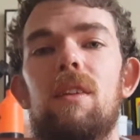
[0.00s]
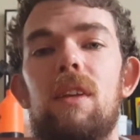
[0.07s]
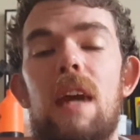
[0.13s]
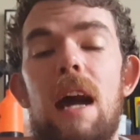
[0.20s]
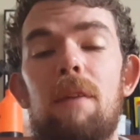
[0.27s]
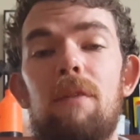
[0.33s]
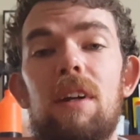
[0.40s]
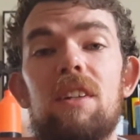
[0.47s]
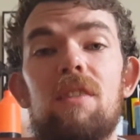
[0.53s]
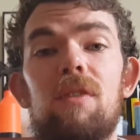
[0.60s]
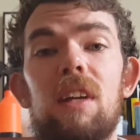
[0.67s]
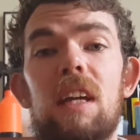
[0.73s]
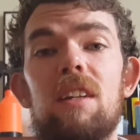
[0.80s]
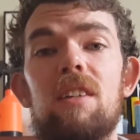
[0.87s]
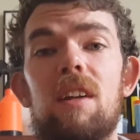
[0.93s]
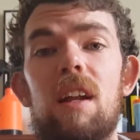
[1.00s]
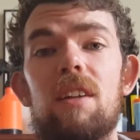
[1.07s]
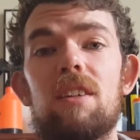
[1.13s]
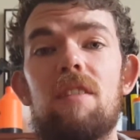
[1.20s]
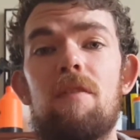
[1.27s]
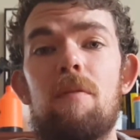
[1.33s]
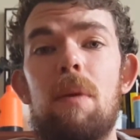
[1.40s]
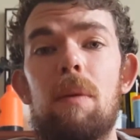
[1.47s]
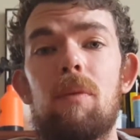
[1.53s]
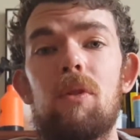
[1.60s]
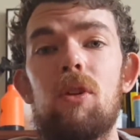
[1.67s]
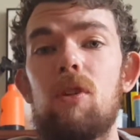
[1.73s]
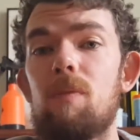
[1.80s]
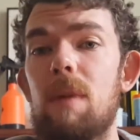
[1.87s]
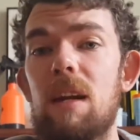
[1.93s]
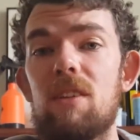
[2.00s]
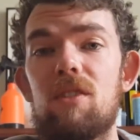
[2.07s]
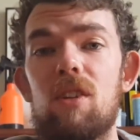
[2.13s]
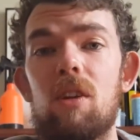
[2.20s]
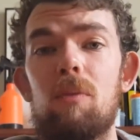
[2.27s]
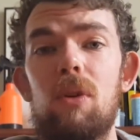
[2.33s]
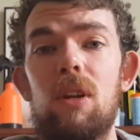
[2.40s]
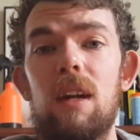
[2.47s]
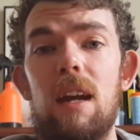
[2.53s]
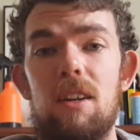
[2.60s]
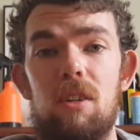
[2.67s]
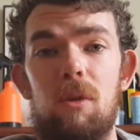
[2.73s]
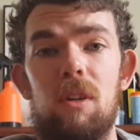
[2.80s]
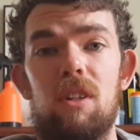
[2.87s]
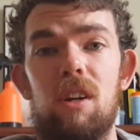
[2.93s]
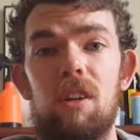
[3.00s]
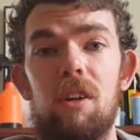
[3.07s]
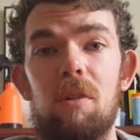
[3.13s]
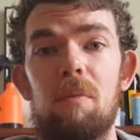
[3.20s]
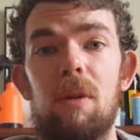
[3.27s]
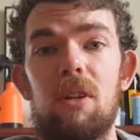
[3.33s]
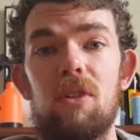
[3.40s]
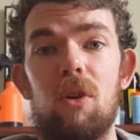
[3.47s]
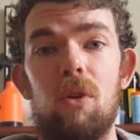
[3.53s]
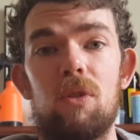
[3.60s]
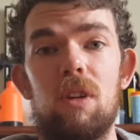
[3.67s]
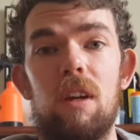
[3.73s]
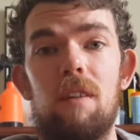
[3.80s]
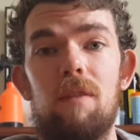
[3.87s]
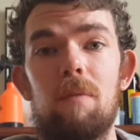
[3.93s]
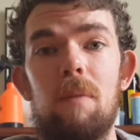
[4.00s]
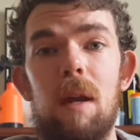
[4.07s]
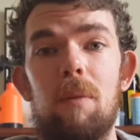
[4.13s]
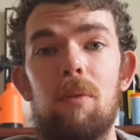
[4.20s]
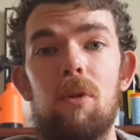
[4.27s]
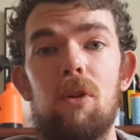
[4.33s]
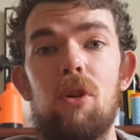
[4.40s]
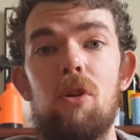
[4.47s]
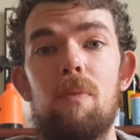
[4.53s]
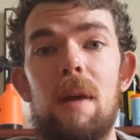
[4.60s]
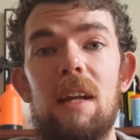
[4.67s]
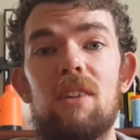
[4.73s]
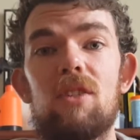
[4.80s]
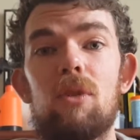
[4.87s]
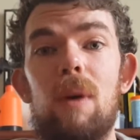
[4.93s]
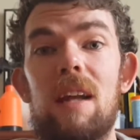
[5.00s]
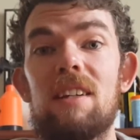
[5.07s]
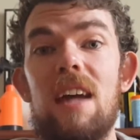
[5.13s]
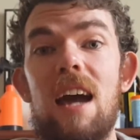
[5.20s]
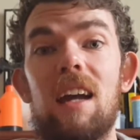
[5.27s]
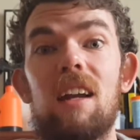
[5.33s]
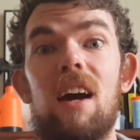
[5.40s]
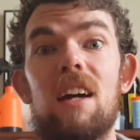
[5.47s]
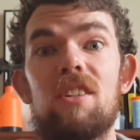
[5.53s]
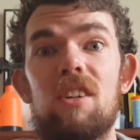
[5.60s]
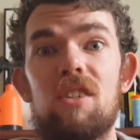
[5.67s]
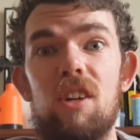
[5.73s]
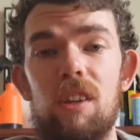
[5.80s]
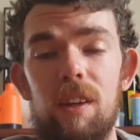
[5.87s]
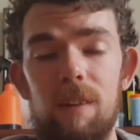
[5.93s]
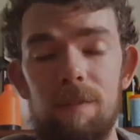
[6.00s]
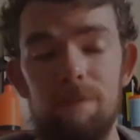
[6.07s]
The advent of the internet has given people new means to communicate to each other, but has also given people new means to antagonize each other.